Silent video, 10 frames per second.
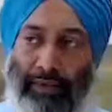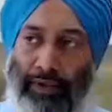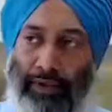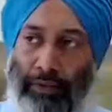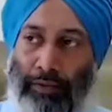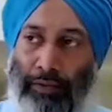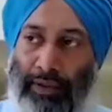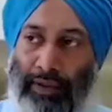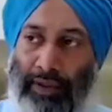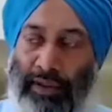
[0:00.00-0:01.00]
when you
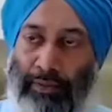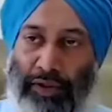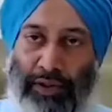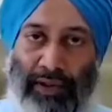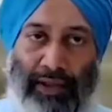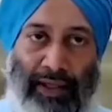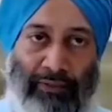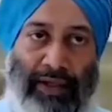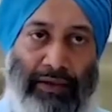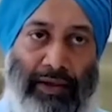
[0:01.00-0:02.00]
commission a
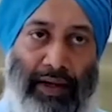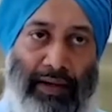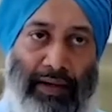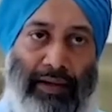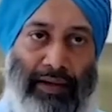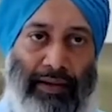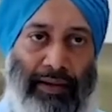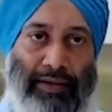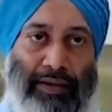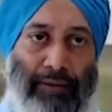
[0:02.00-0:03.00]
railway track, there
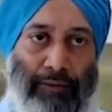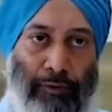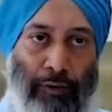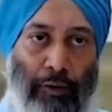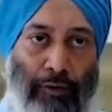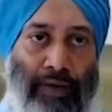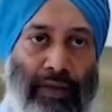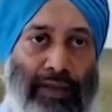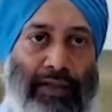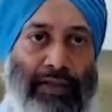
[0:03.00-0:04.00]
is a
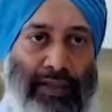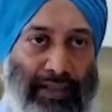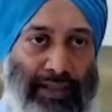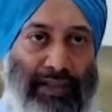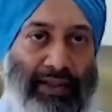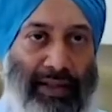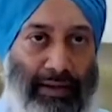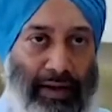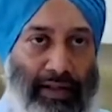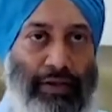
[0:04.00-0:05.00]
four-wheeled chassis
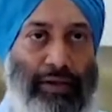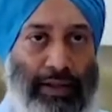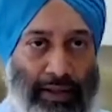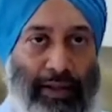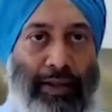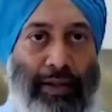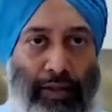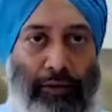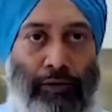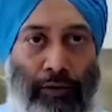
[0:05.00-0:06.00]
that runs on it
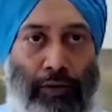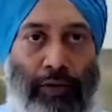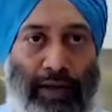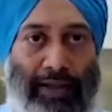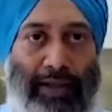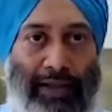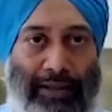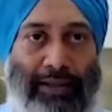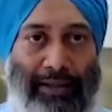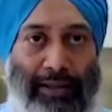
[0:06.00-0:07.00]
to know that
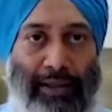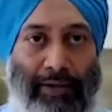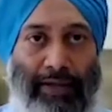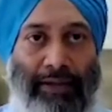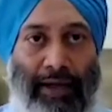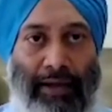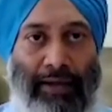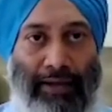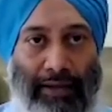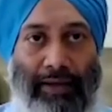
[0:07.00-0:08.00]
yes, this railway track
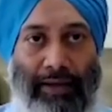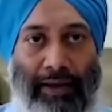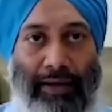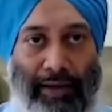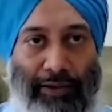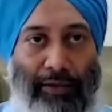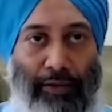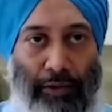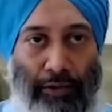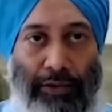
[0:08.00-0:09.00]
can actually
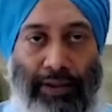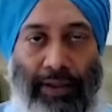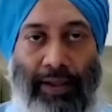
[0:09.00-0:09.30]
be used.